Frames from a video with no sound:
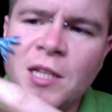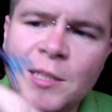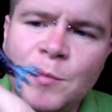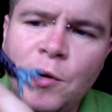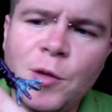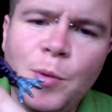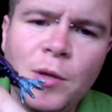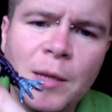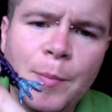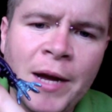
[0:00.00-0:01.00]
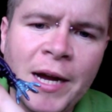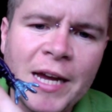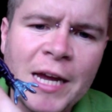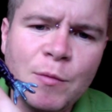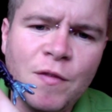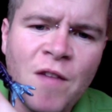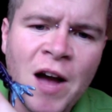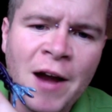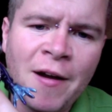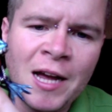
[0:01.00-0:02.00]
his mouth, you pull that back, it will
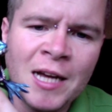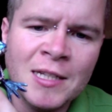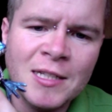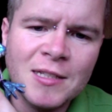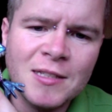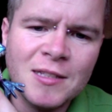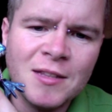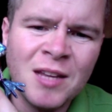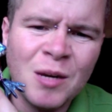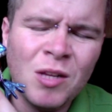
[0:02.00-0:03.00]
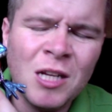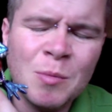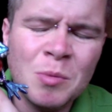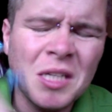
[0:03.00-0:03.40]
fire, and that will happen.